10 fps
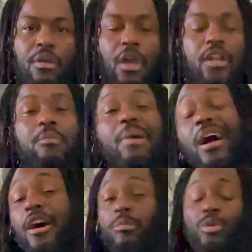And in my
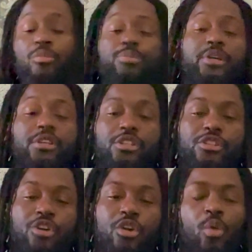humble opinion,
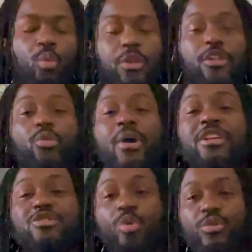one of the
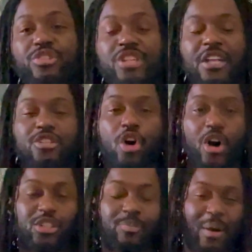greatest movies that
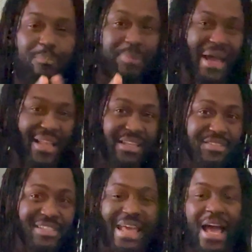talked about
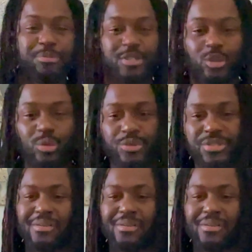balance and absolutes